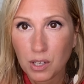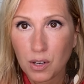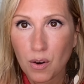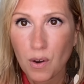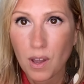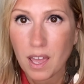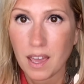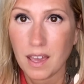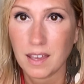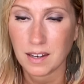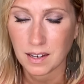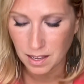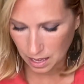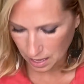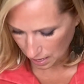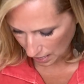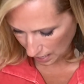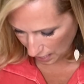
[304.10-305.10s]
go ahead
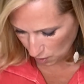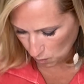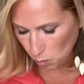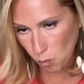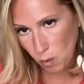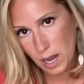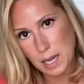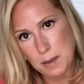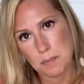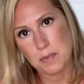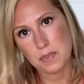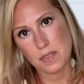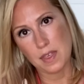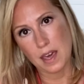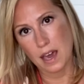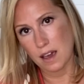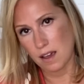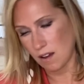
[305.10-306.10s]
and wipe
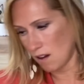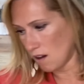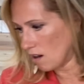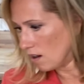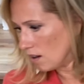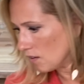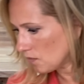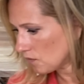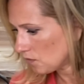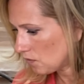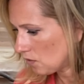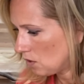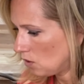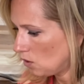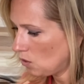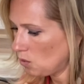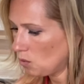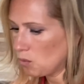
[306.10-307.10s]
that off
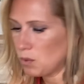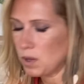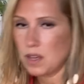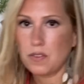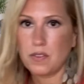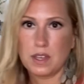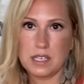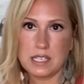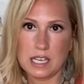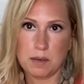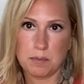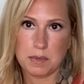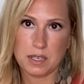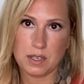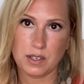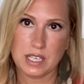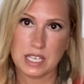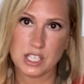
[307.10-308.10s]
with a damp
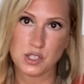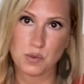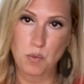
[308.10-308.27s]
kitchen